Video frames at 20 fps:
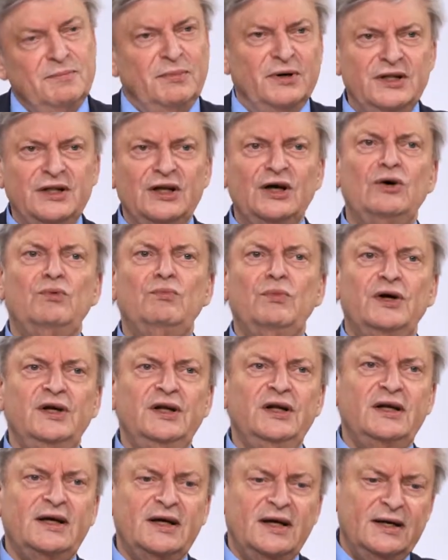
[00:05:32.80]
But
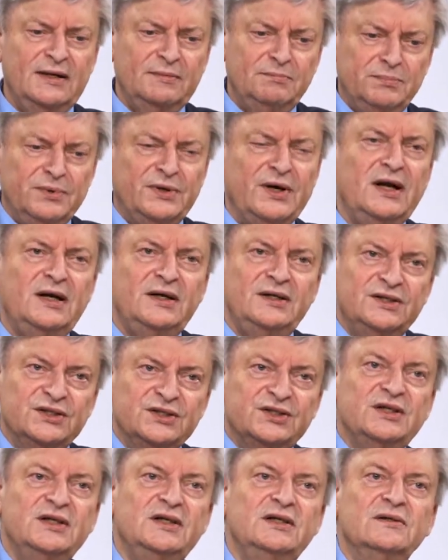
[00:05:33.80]
nobody can break the
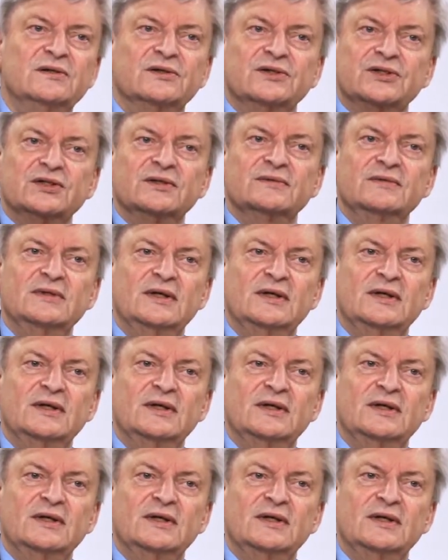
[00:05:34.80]
seals.